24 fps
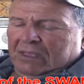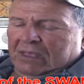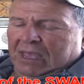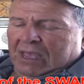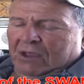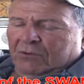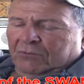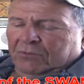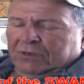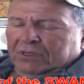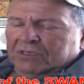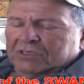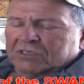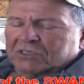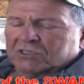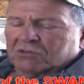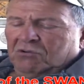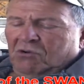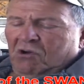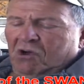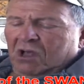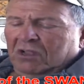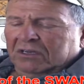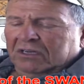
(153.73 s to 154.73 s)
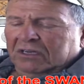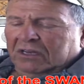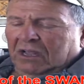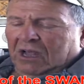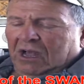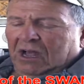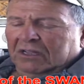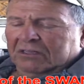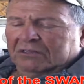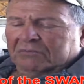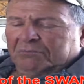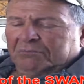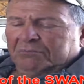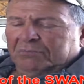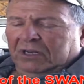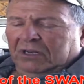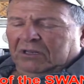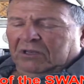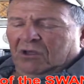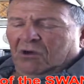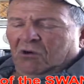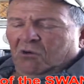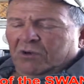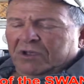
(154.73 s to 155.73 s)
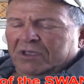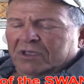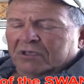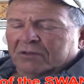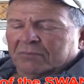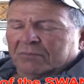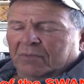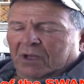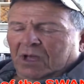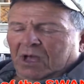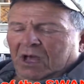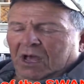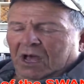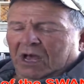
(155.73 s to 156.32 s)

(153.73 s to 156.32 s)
And when he saw below him